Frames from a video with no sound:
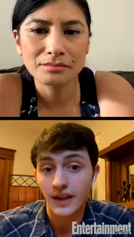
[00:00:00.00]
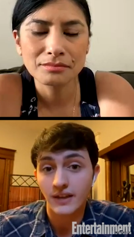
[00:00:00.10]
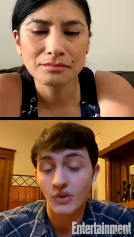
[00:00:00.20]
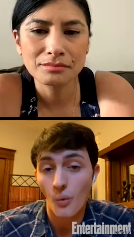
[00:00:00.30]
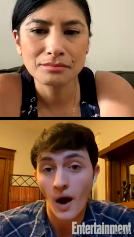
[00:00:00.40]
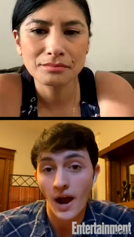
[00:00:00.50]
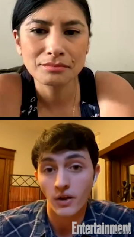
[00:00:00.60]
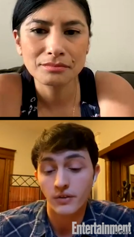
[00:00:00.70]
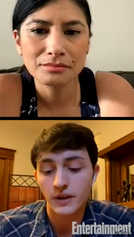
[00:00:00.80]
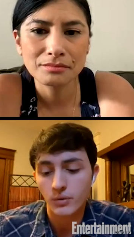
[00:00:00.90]
Speaker 1: takes a
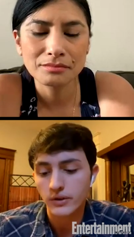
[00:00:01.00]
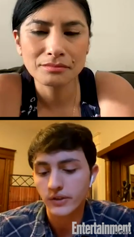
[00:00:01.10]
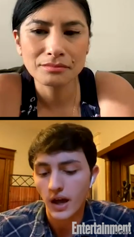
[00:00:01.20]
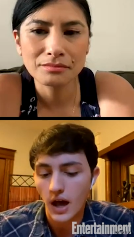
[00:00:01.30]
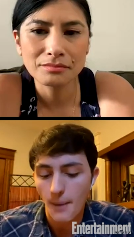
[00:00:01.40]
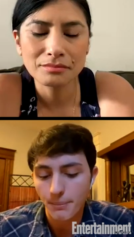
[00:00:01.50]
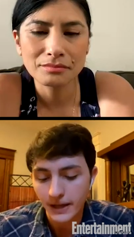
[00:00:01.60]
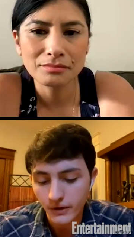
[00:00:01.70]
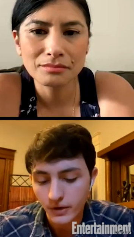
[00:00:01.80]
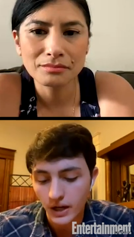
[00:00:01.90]
while. There was a
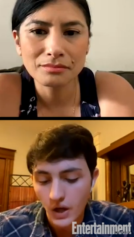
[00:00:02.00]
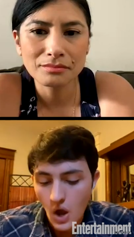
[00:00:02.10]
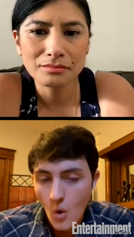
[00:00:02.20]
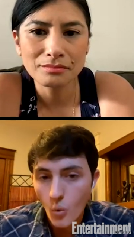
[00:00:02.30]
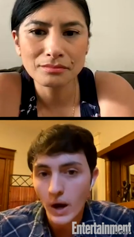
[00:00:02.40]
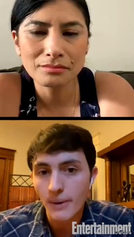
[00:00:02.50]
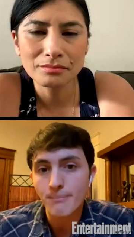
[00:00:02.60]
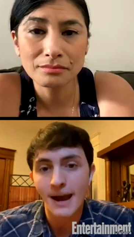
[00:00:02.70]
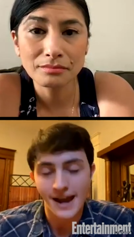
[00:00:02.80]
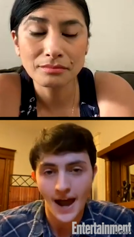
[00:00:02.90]
period where
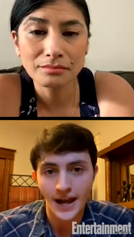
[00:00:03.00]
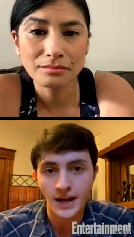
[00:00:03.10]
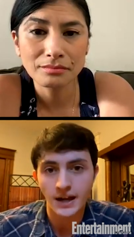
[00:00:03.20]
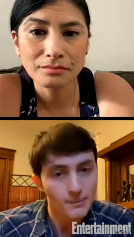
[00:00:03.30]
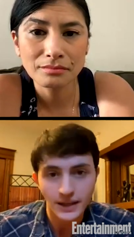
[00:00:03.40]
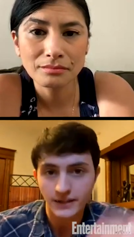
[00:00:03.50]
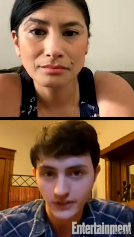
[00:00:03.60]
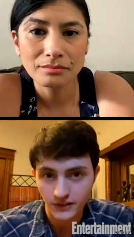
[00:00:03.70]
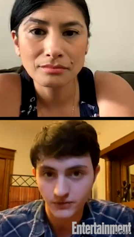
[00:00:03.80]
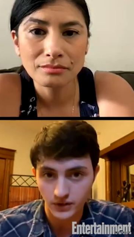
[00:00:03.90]
my height, I'm like
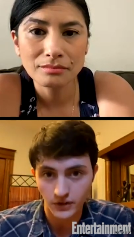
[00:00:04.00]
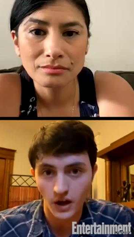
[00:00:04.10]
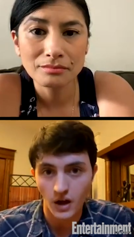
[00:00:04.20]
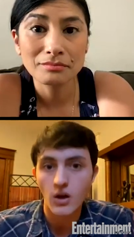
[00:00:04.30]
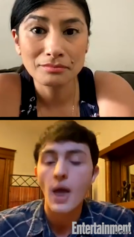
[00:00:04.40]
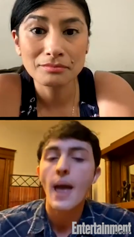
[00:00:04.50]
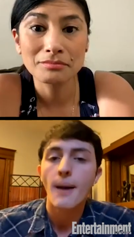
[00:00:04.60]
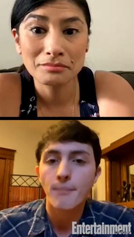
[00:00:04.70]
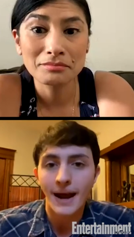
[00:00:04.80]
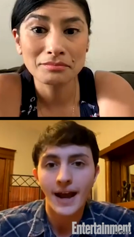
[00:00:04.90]
6 foot tall.
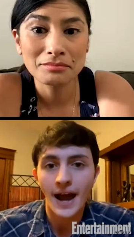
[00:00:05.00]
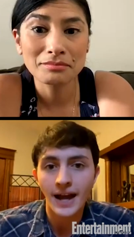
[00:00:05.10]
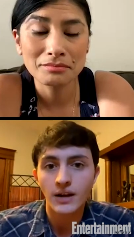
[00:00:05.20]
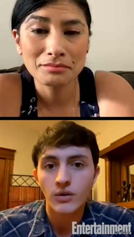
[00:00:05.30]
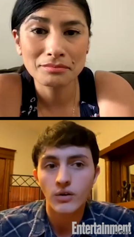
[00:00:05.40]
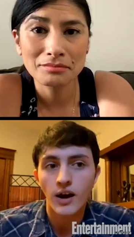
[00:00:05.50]
My height